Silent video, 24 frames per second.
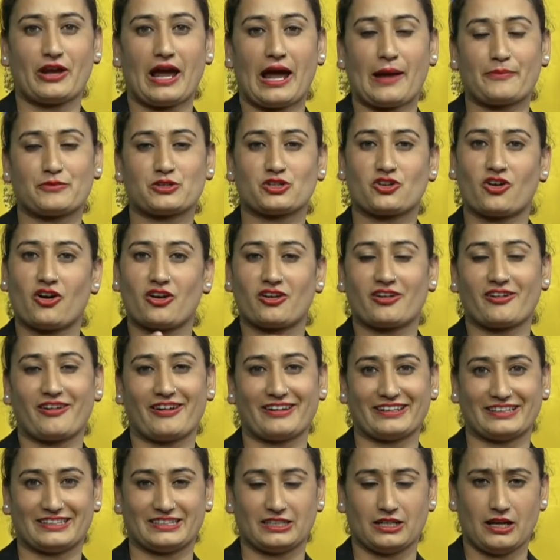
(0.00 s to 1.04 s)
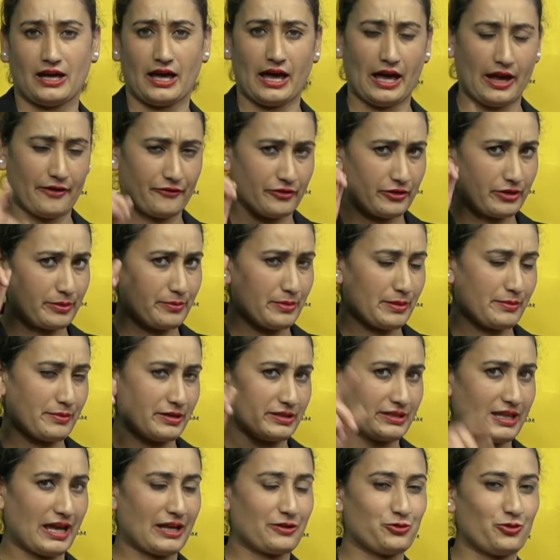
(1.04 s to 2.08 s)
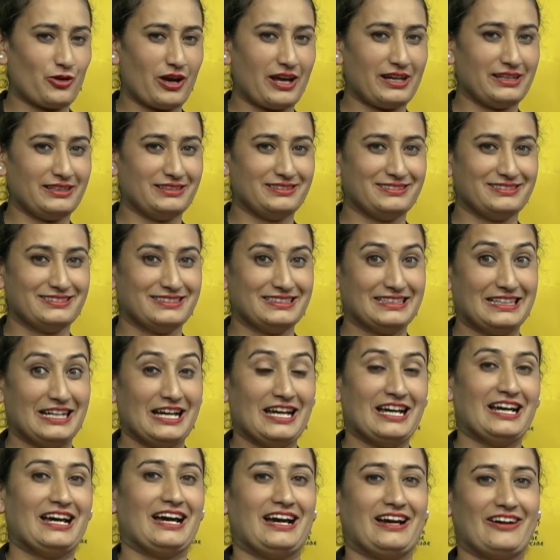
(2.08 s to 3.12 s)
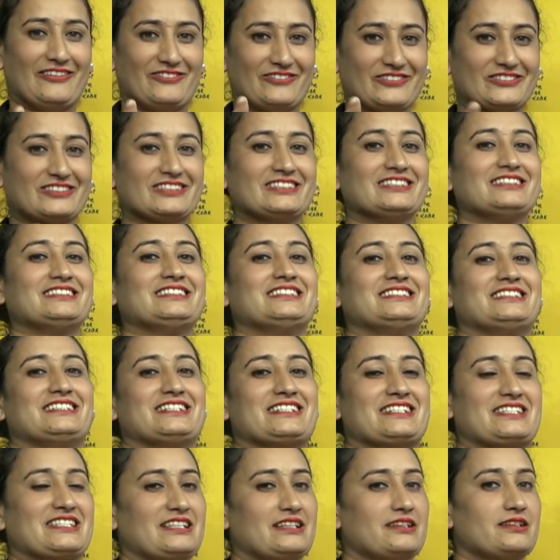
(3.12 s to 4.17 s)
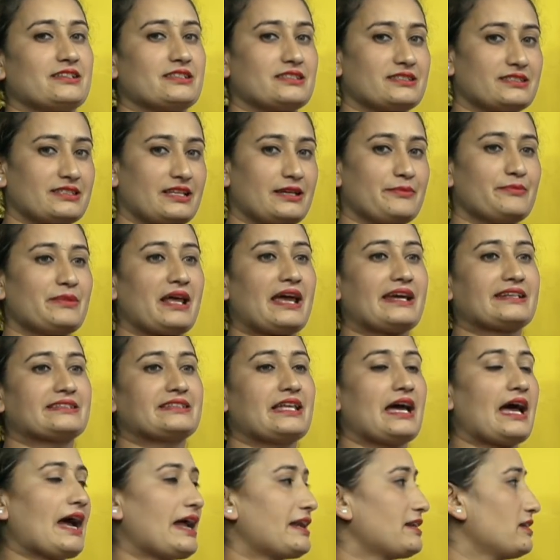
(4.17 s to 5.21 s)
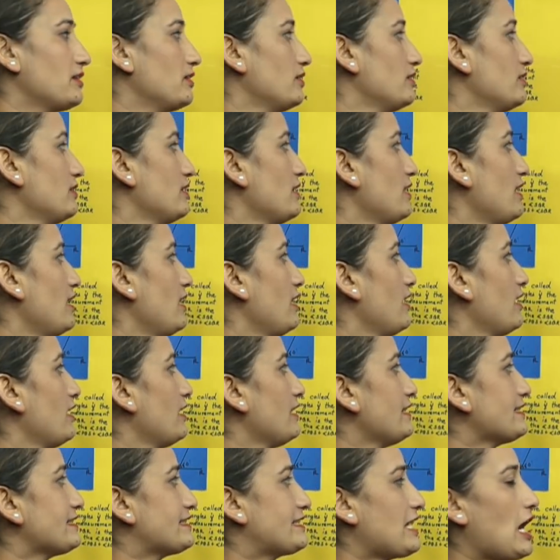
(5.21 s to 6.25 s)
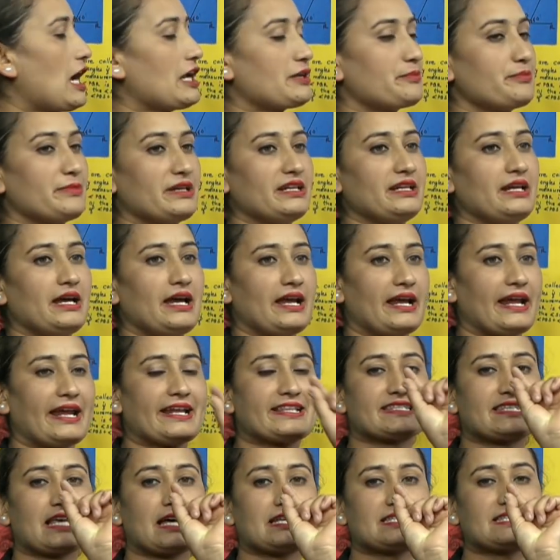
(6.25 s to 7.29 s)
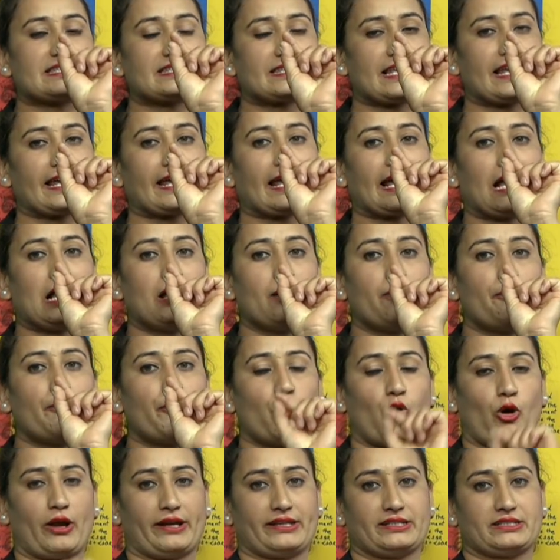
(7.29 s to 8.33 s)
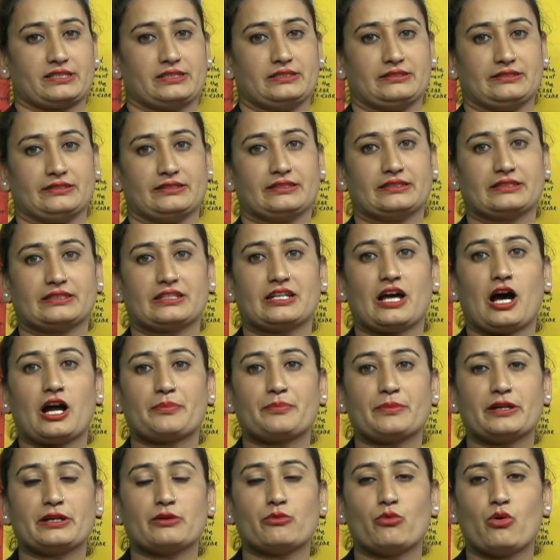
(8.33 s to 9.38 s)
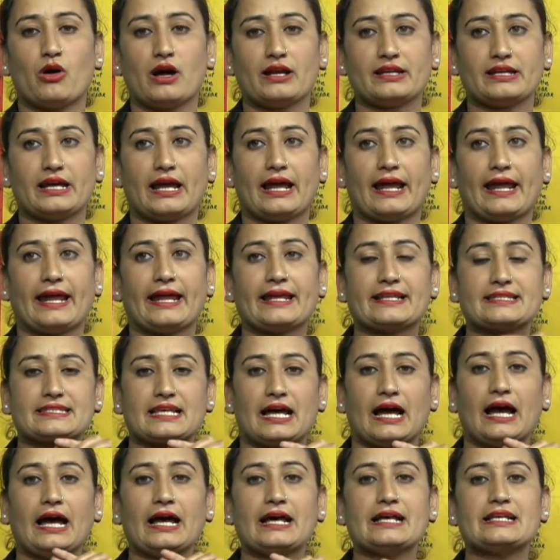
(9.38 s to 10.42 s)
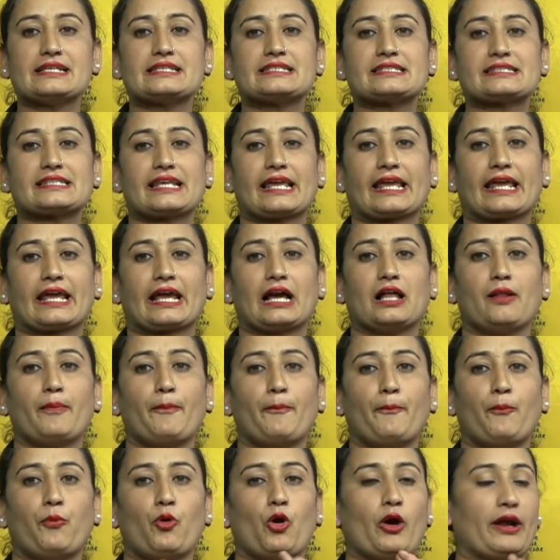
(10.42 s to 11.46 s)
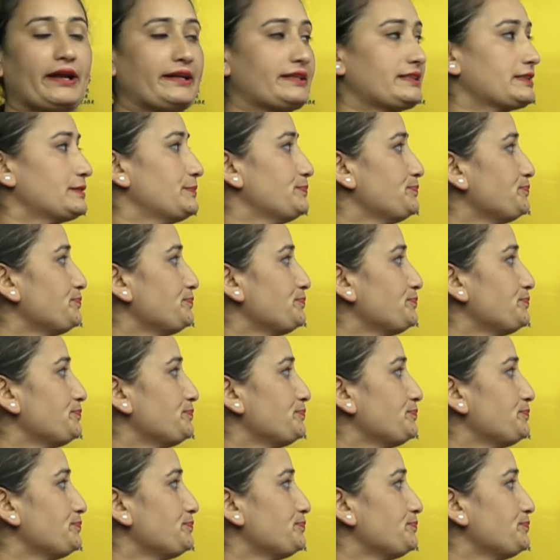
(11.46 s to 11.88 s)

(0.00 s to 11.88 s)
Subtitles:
have to color on it. Have you remembered that one? Of course, same like that. Dot mean it's a single point. Dot mean what? It's a single point.